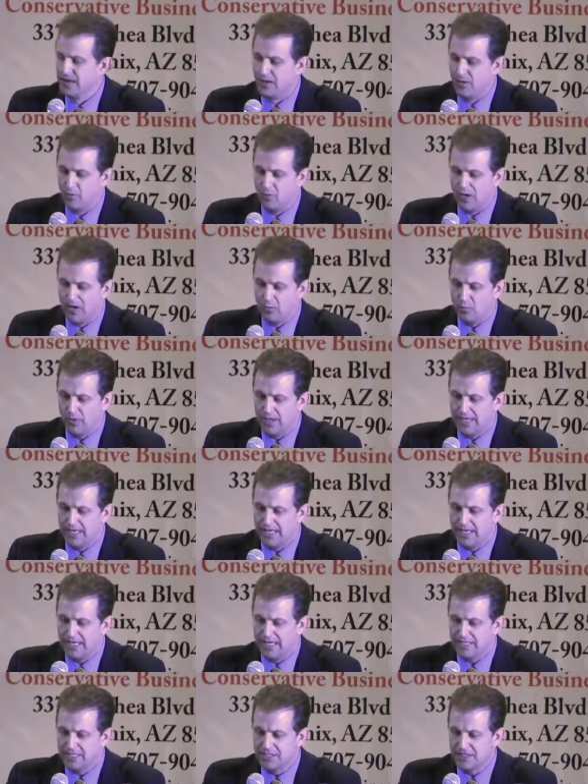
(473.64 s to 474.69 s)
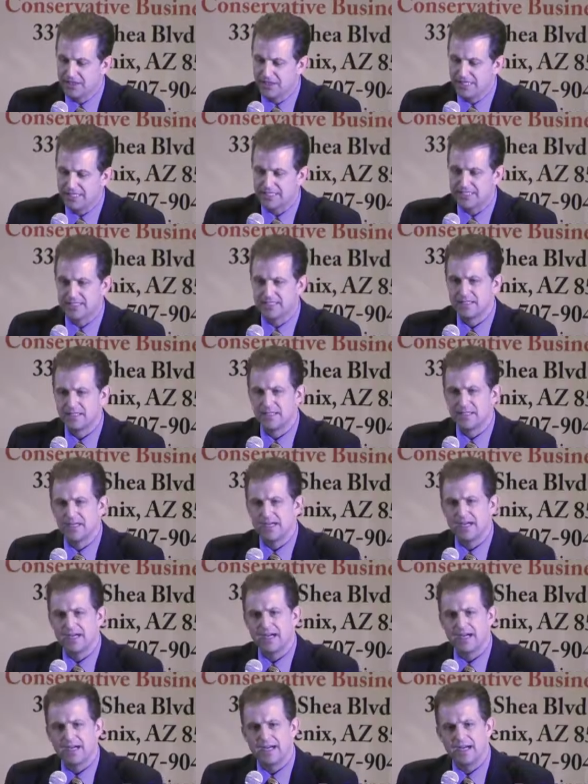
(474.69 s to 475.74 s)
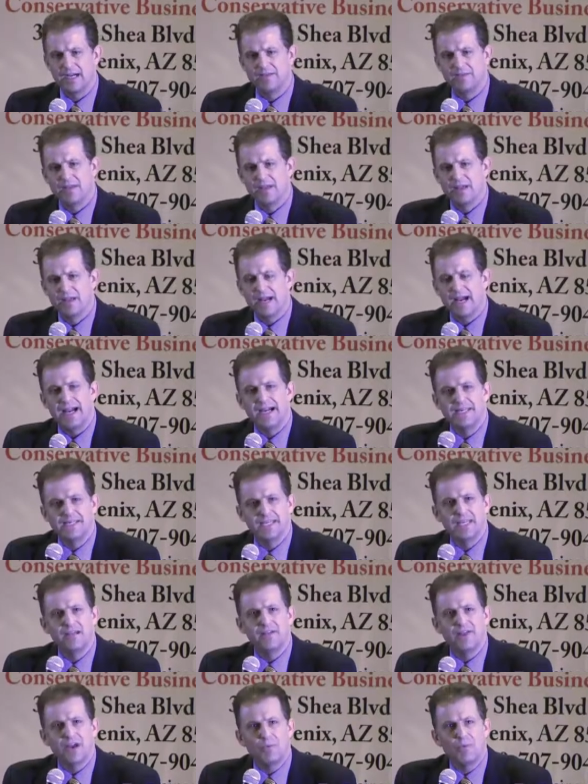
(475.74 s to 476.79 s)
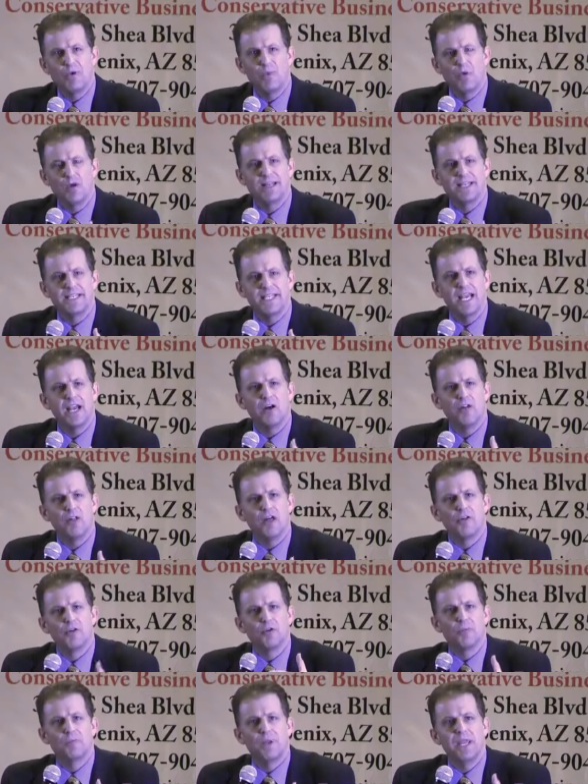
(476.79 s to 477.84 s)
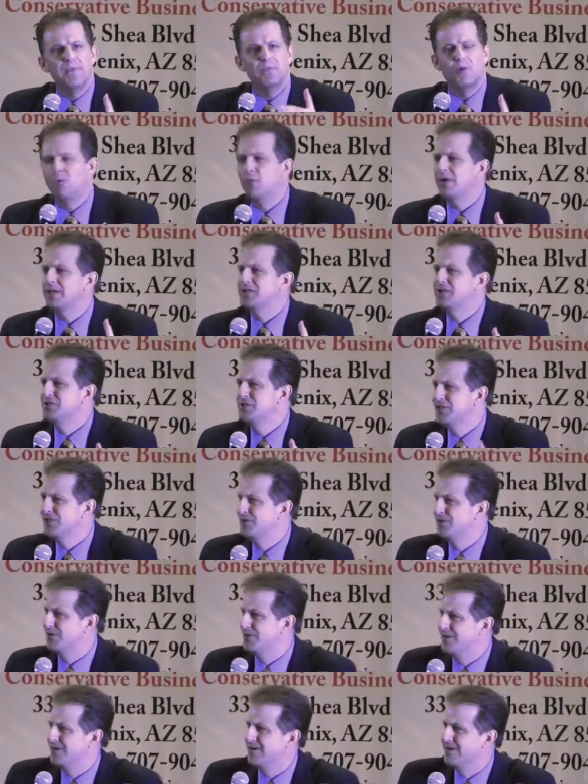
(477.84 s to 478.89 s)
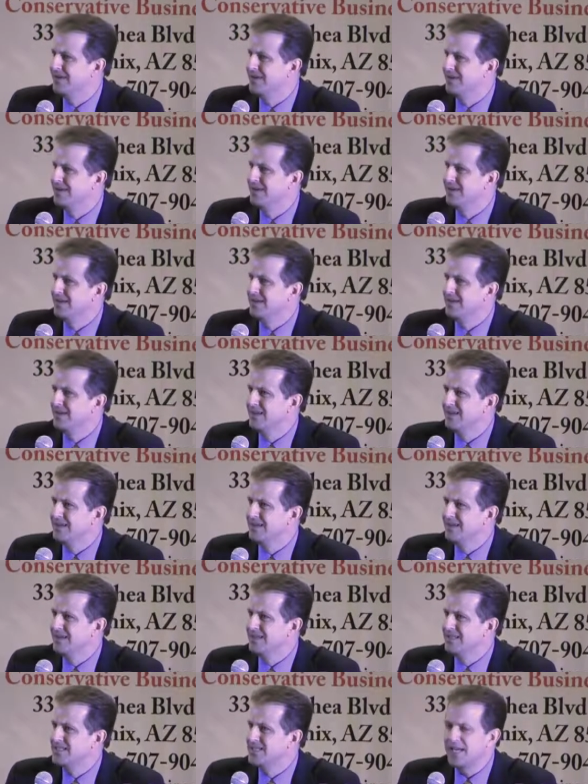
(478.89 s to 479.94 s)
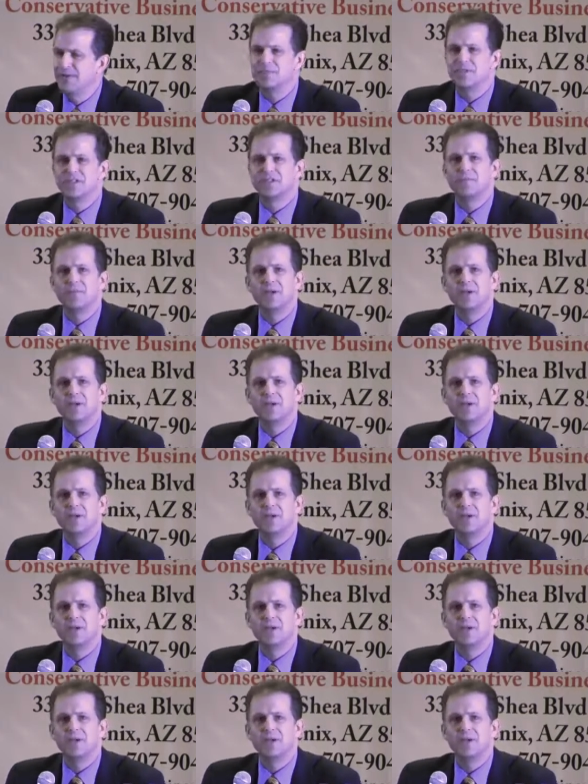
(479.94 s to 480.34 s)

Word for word: when we get into this uh, idea that we want to tell other people what to do. Seems to